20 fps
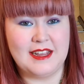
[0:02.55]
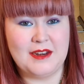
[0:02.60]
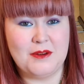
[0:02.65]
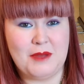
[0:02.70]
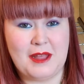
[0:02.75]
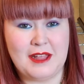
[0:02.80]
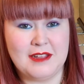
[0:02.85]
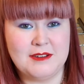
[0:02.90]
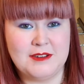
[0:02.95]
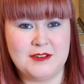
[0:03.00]
and
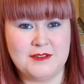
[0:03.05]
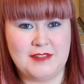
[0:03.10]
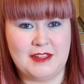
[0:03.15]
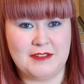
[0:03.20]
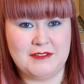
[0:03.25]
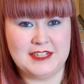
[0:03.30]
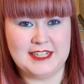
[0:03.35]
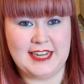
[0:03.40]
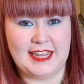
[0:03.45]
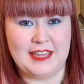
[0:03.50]
welcome to
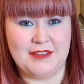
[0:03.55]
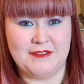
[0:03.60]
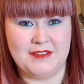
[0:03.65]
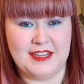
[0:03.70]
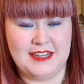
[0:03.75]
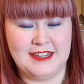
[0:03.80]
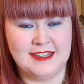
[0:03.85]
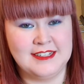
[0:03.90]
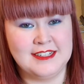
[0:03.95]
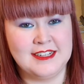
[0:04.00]
Fluffy
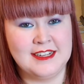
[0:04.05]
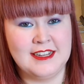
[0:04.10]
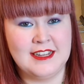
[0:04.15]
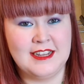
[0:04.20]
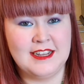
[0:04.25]
Jellyfish.